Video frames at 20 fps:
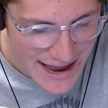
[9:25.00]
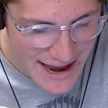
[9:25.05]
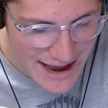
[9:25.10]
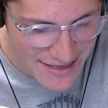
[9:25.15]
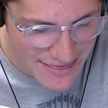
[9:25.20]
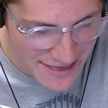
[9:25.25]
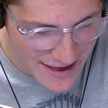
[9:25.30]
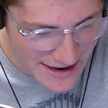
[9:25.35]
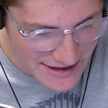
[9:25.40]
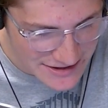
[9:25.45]

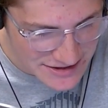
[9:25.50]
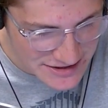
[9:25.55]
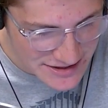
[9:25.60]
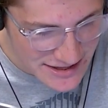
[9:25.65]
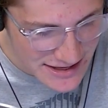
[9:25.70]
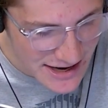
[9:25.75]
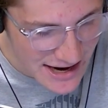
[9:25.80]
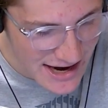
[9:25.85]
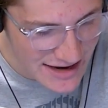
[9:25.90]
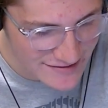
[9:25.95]
And then
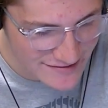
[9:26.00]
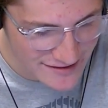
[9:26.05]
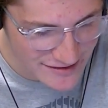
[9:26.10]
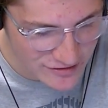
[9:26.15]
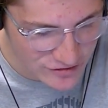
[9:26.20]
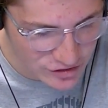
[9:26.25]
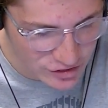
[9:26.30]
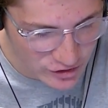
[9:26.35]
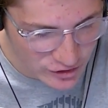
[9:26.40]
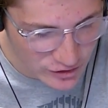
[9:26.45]
it
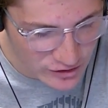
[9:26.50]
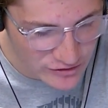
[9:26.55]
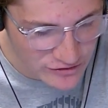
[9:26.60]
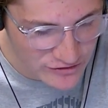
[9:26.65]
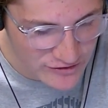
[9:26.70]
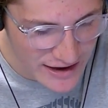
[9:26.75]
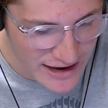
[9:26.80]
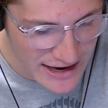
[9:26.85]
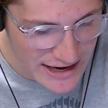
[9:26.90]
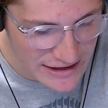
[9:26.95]
says
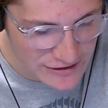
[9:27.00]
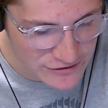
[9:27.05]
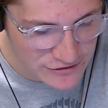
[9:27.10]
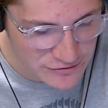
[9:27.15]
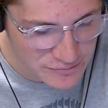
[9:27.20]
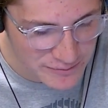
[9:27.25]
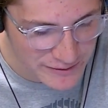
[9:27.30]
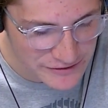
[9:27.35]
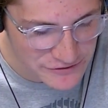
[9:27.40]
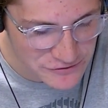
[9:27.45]
Thursday is
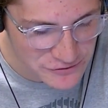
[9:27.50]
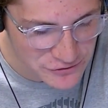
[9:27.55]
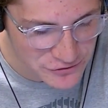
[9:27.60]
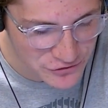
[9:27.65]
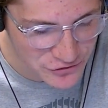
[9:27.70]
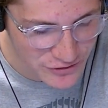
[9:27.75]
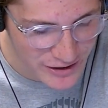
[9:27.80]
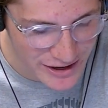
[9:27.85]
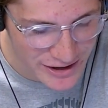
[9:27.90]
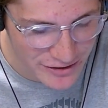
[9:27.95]
Spencer
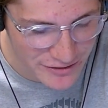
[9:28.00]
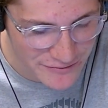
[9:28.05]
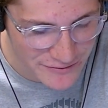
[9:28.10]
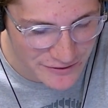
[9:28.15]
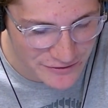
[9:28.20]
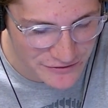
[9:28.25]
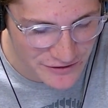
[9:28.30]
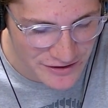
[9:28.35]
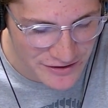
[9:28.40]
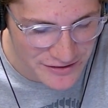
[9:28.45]
Strider
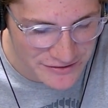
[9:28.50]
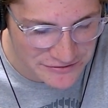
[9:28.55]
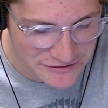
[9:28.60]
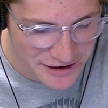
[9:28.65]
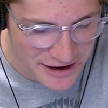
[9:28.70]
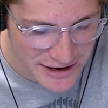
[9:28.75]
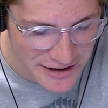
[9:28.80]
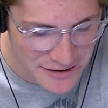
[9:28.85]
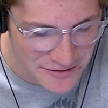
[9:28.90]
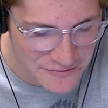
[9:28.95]
versus
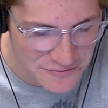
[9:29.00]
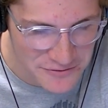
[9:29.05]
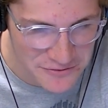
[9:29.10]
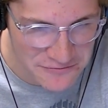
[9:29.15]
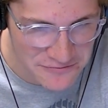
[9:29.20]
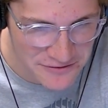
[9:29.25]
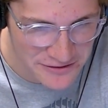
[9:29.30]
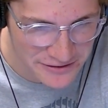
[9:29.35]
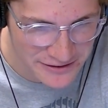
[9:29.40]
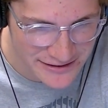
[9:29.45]
undecided for
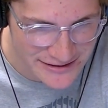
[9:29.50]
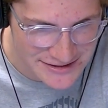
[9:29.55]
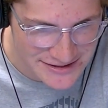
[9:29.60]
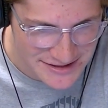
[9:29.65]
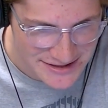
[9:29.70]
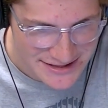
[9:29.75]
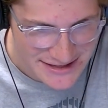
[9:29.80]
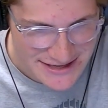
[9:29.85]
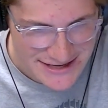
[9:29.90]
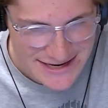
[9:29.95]
the
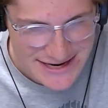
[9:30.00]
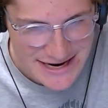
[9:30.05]
Phillies.